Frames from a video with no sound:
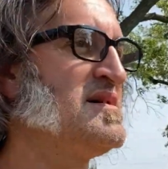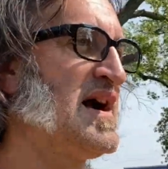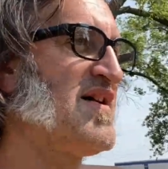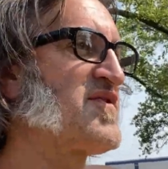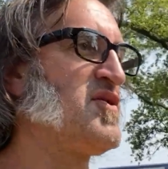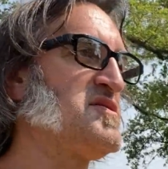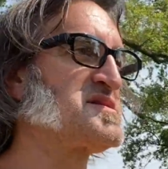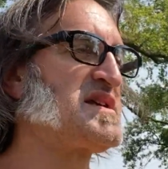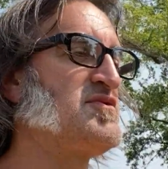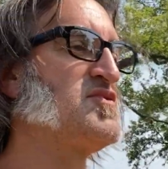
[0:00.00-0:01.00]
I have goals
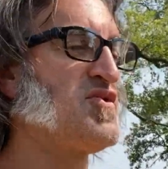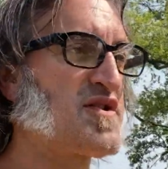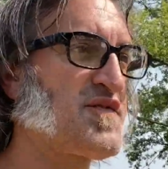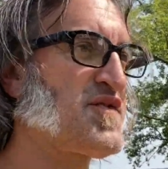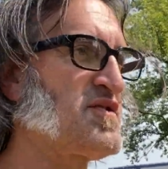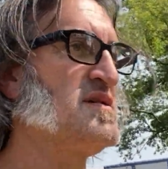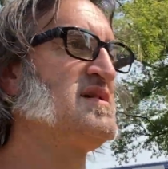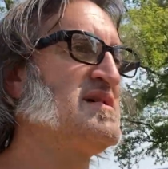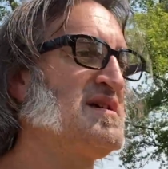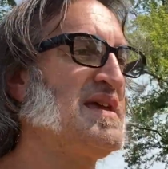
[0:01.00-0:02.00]
that would work for
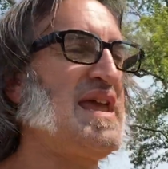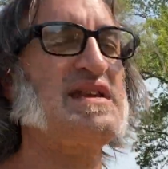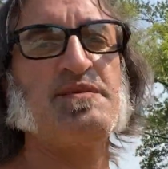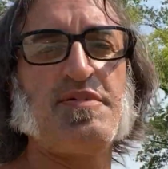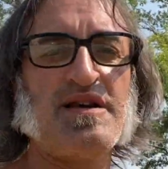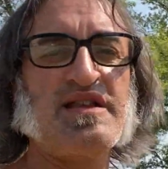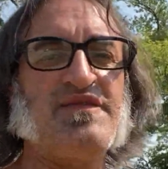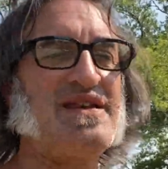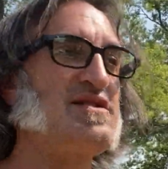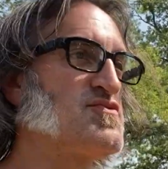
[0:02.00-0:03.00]
anybody of
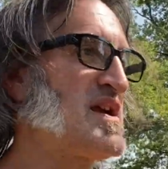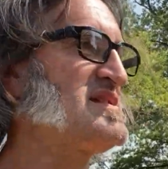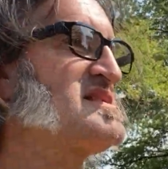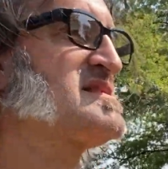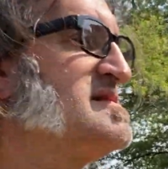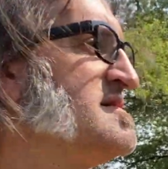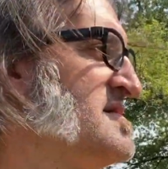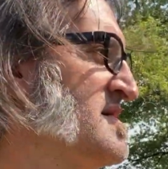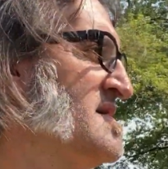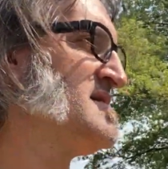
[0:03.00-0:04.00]
any race
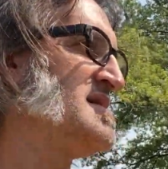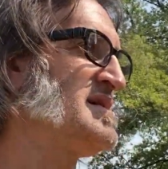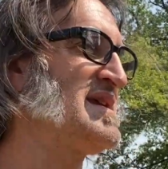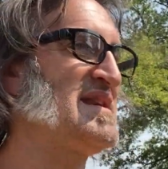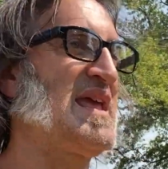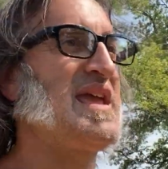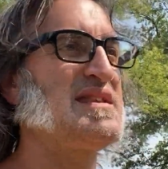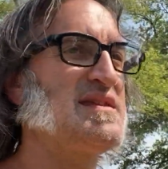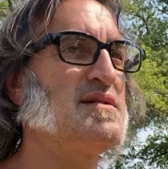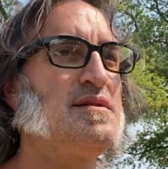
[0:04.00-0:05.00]
in
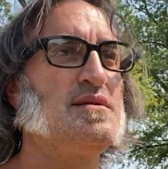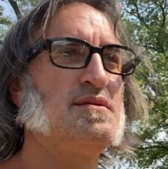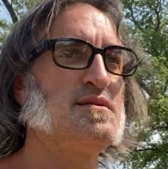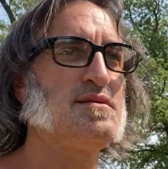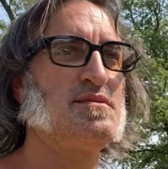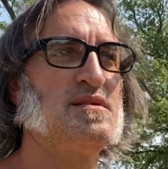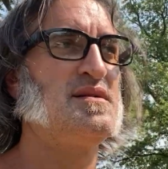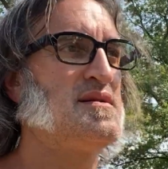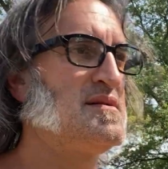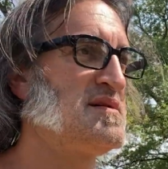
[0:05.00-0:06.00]
any
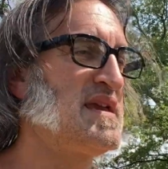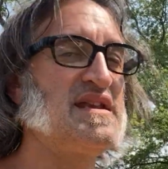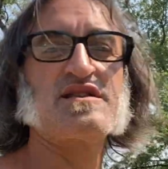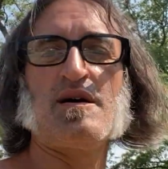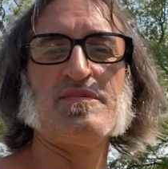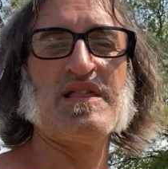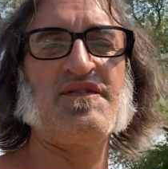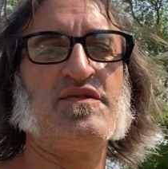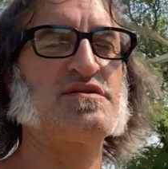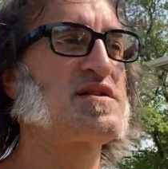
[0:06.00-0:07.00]
income
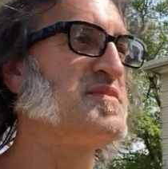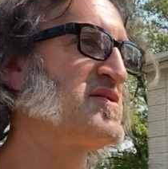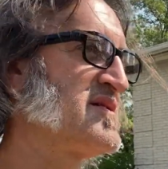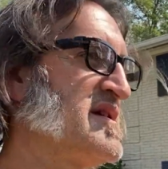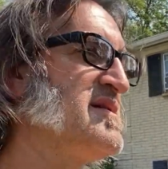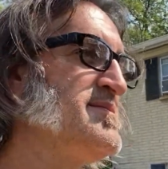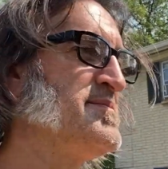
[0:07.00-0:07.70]
level community,